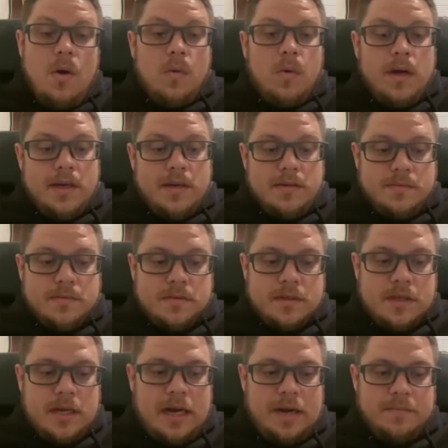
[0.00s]
Well,
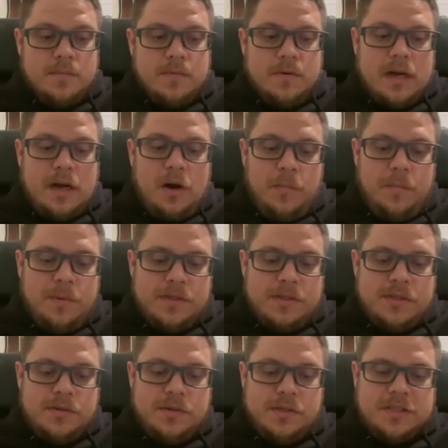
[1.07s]
I'm hoping
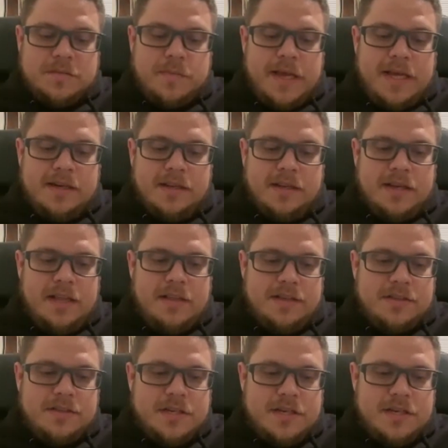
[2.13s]
to expand on that
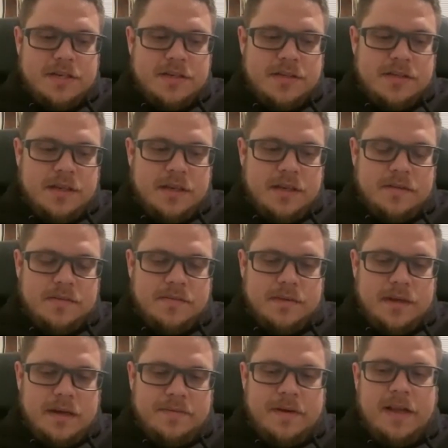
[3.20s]
this year.
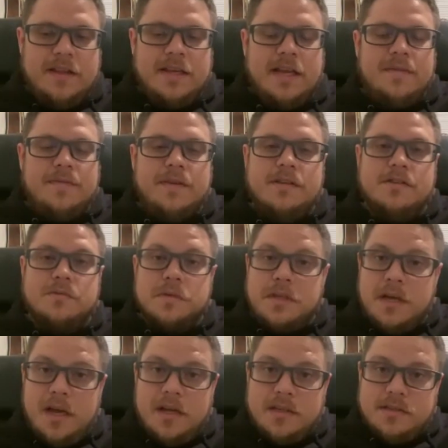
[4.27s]
I finally got finished with
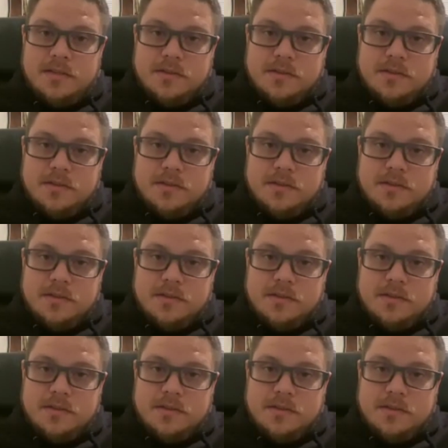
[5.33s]
college.